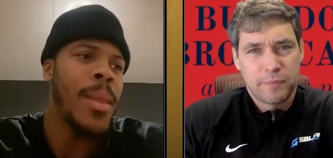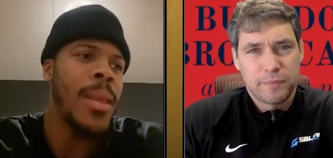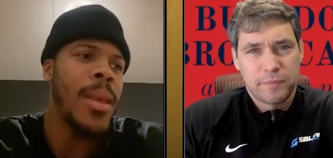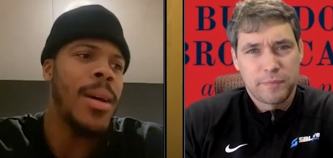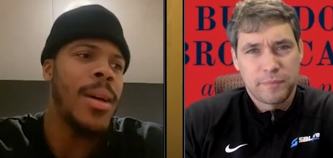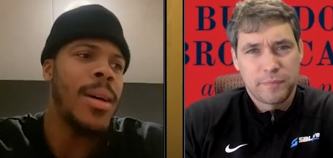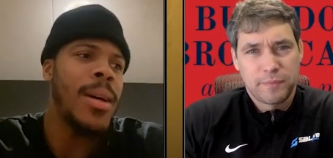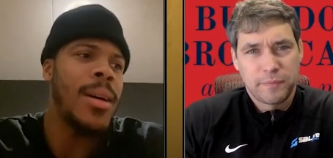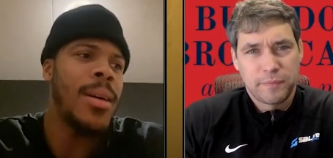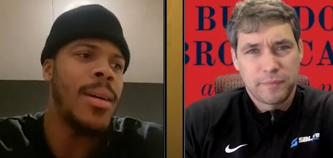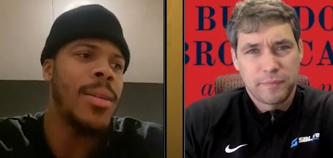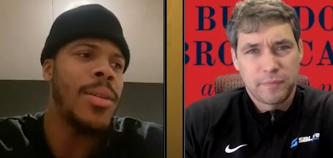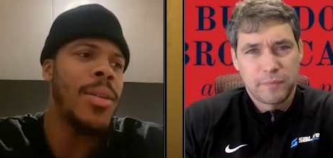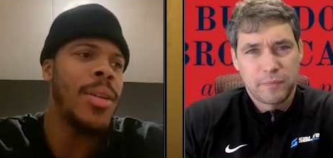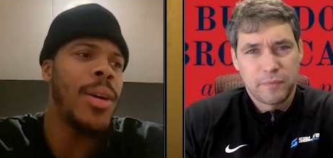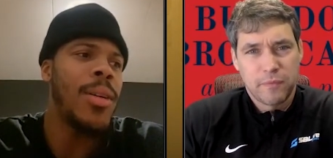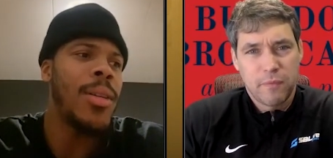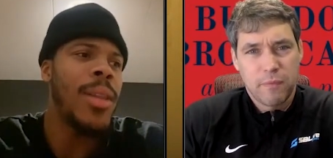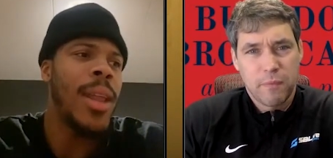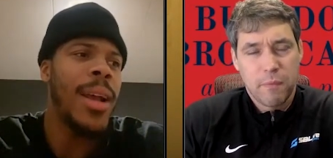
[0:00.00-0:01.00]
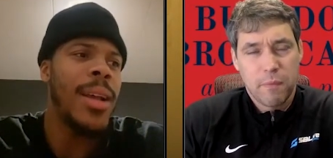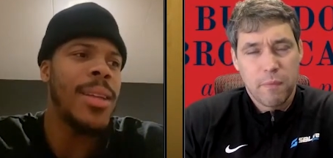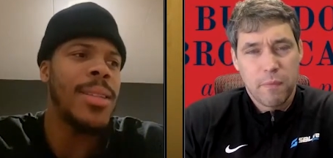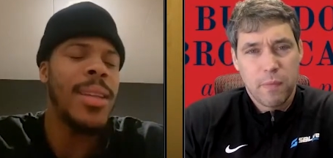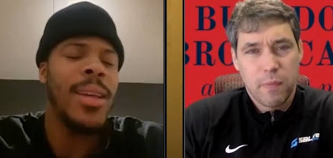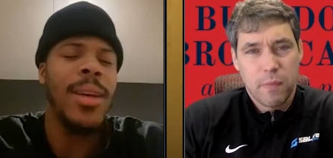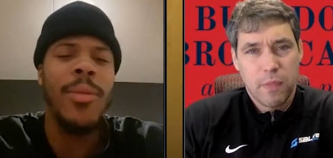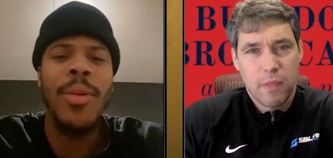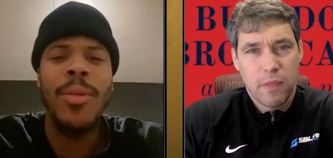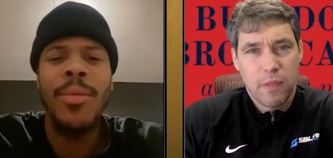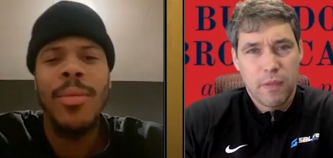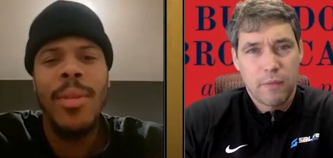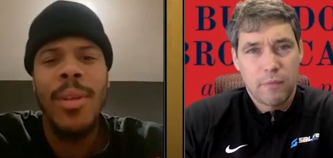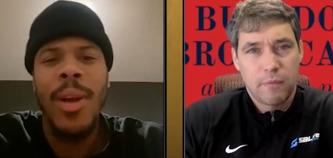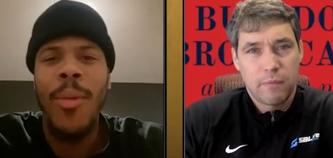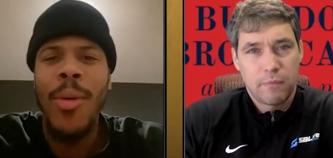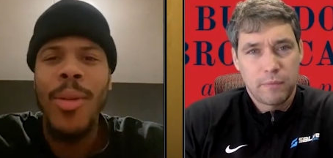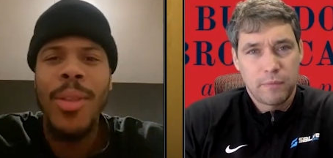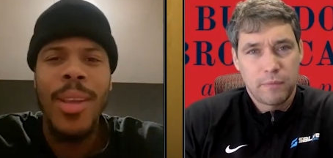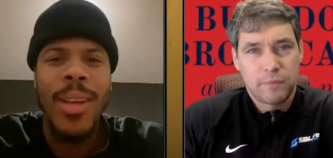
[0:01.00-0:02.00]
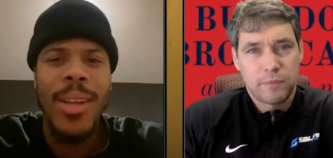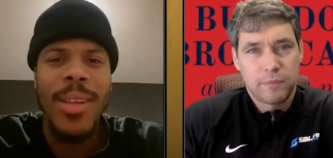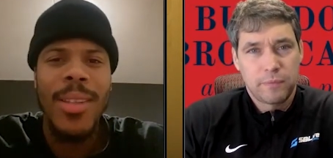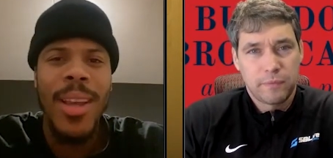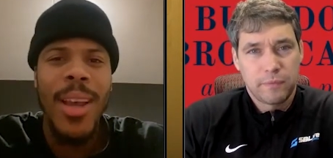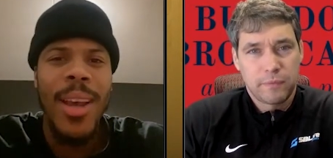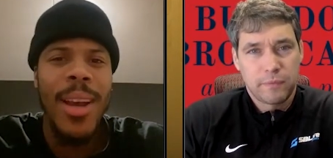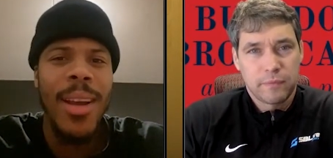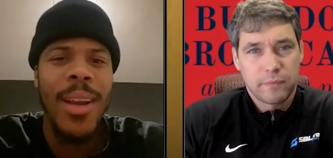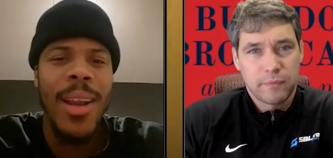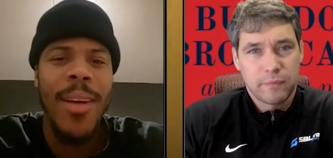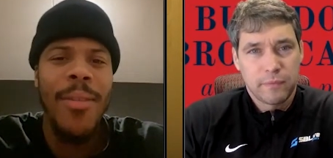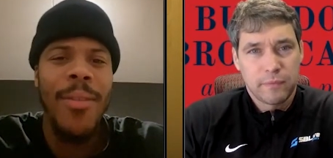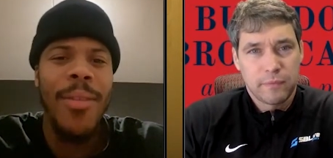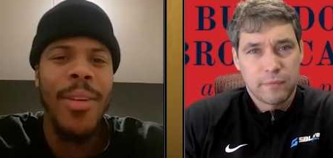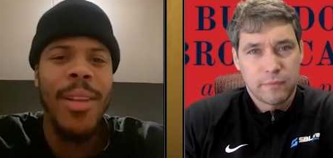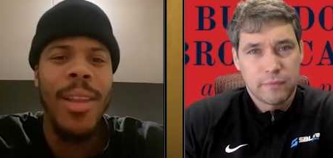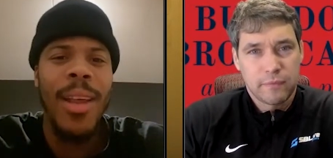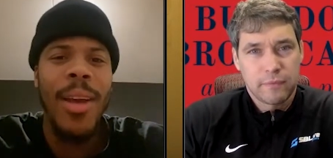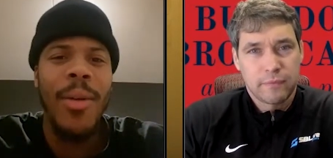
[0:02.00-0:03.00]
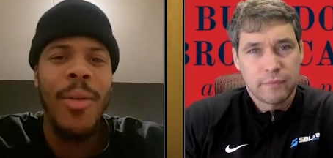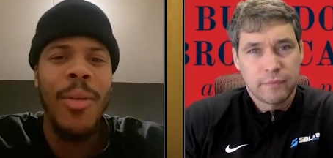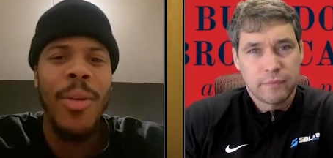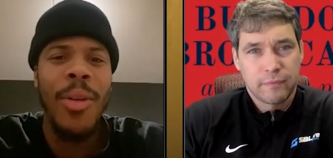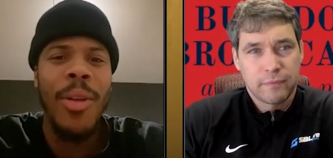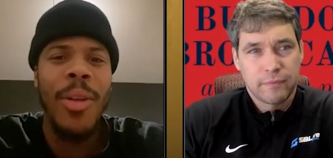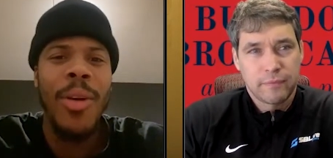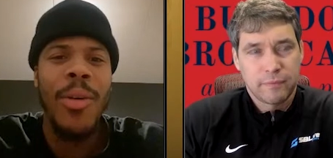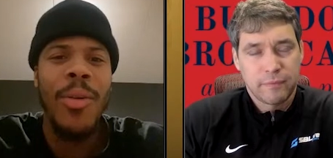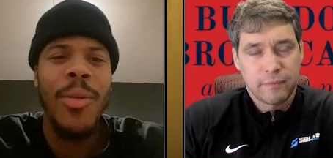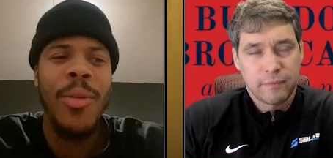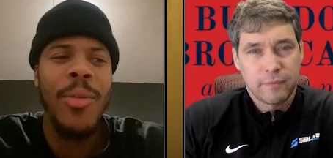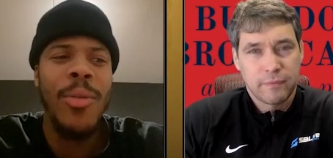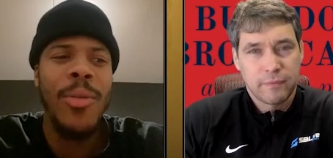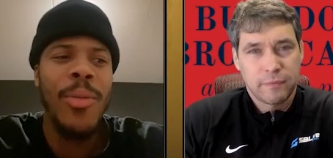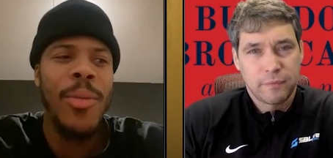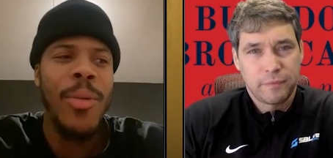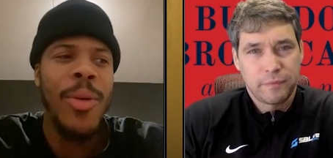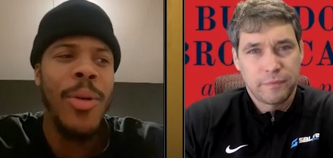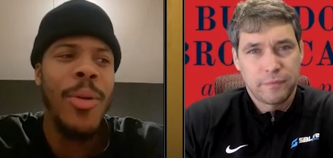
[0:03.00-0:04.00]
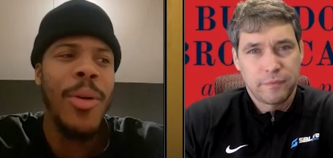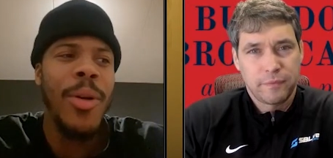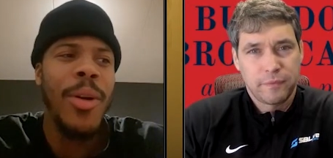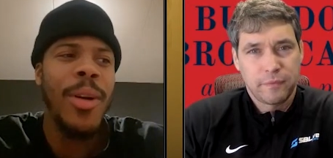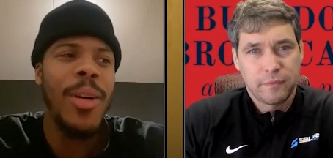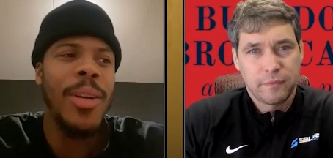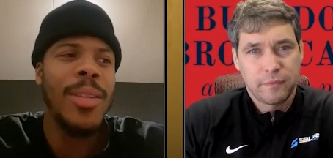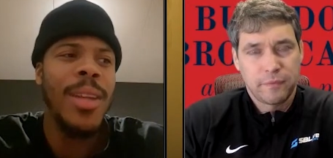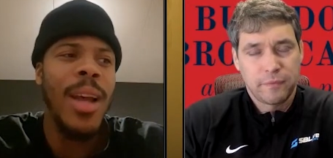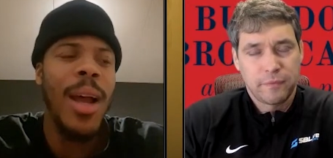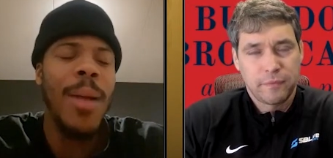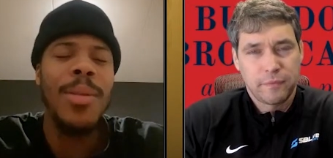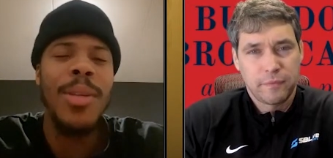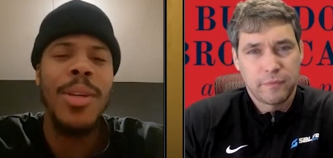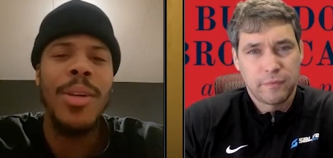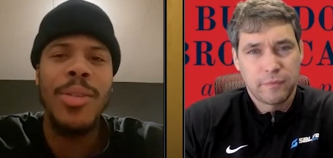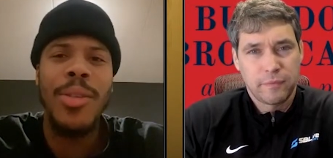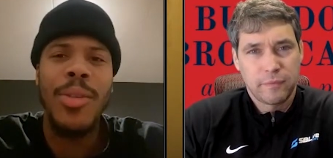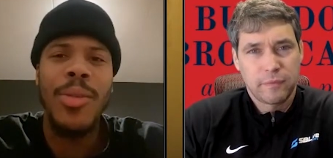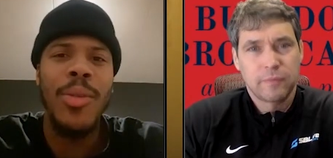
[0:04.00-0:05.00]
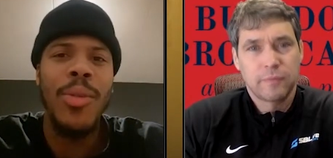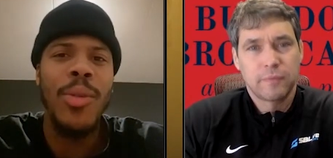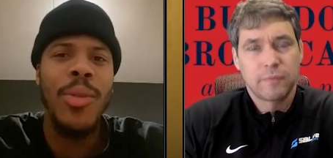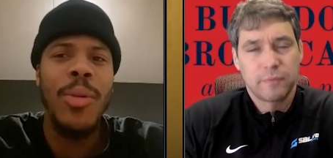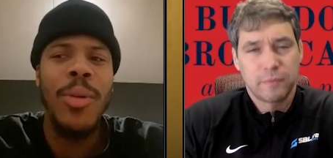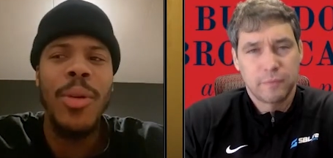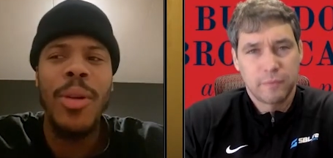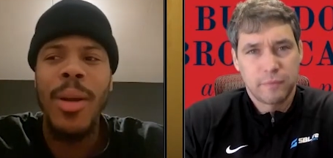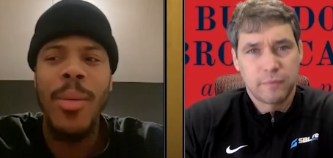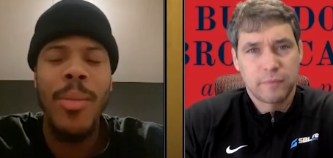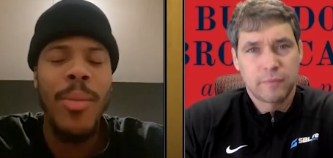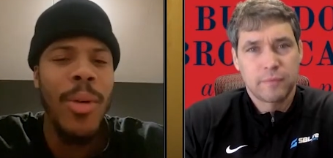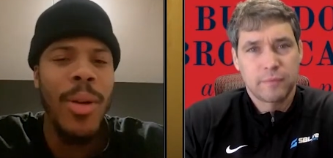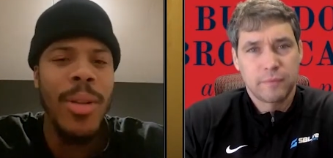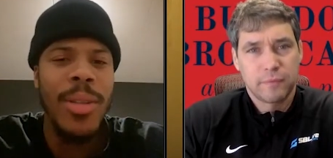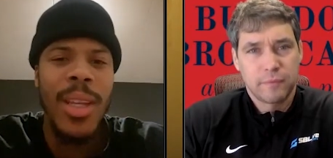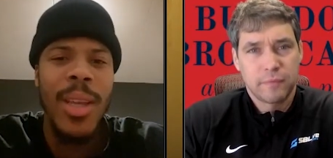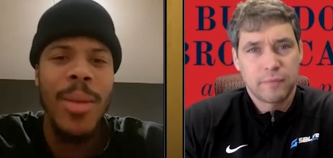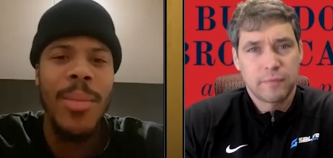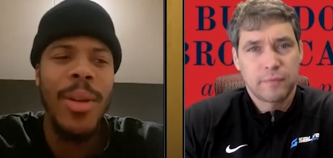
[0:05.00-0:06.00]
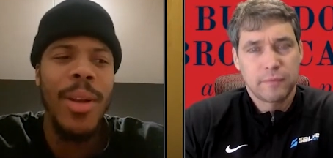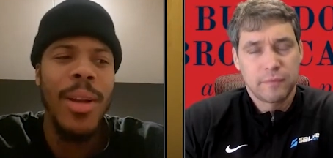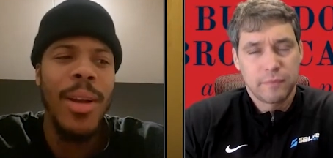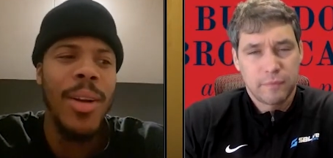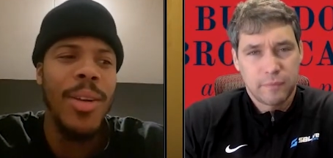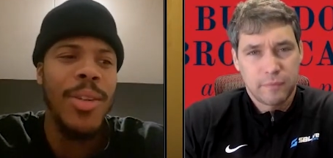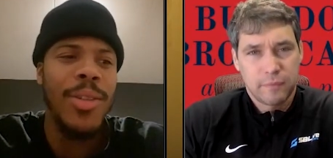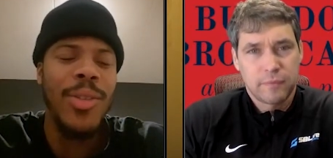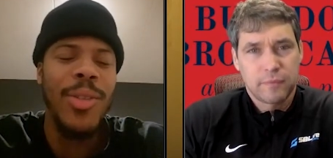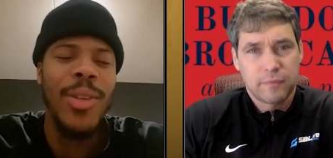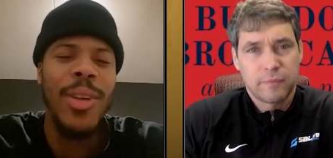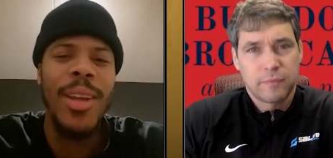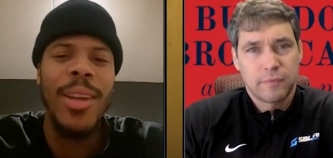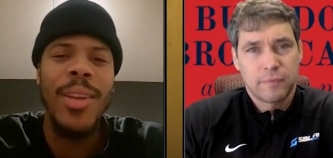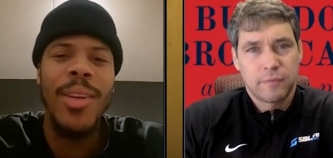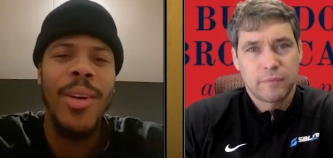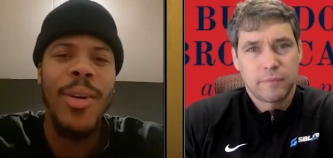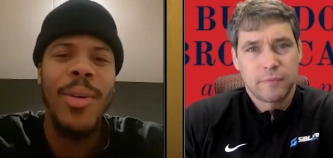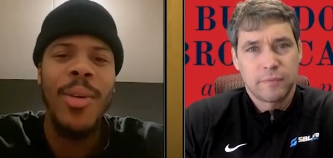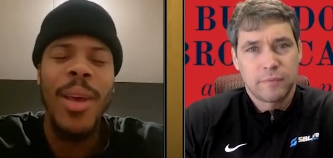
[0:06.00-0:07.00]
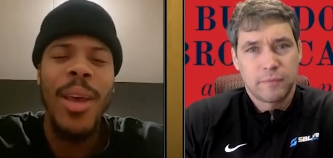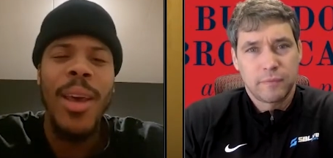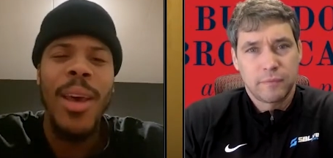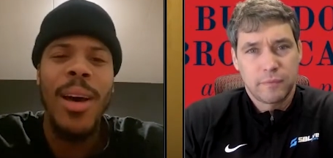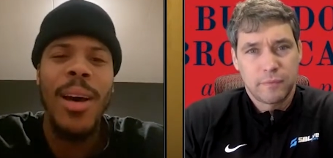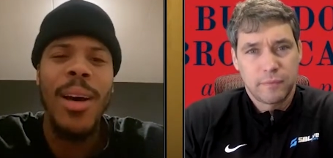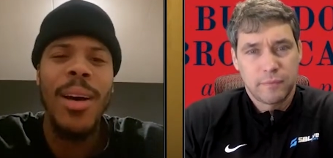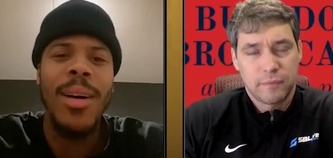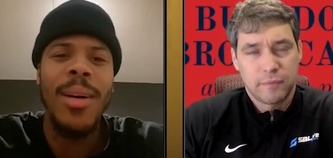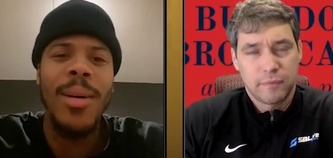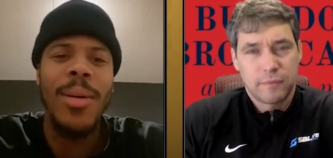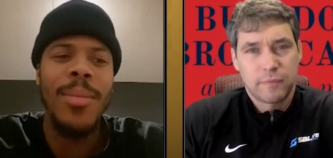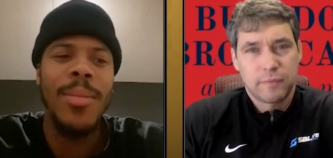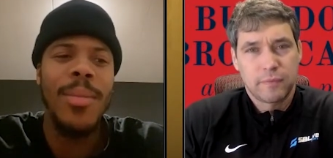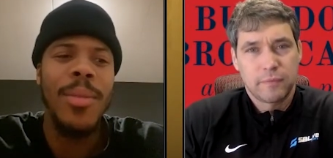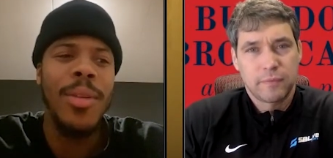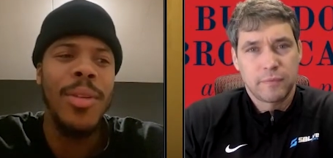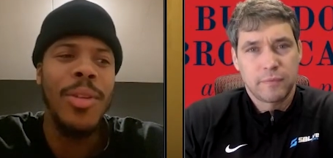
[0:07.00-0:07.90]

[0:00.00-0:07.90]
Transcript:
Speaker 1: like I said, I went to Gonzaga, and I feel like, we were a top tier school with the #1 team in the country. And, the